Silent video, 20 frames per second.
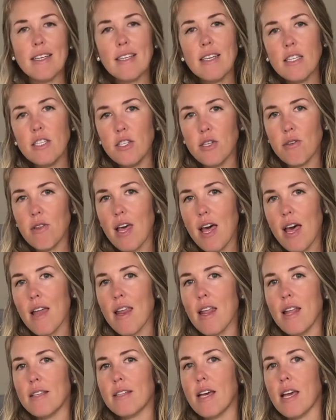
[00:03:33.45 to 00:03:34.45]
I do that
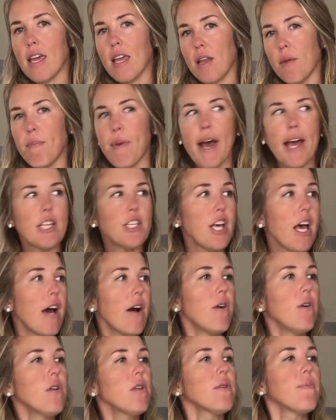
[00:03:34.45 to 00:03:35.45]
and as I get a batch
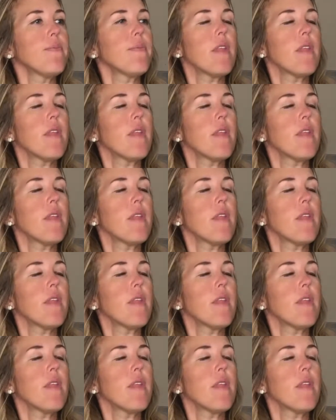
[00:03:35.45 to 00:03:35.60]
out,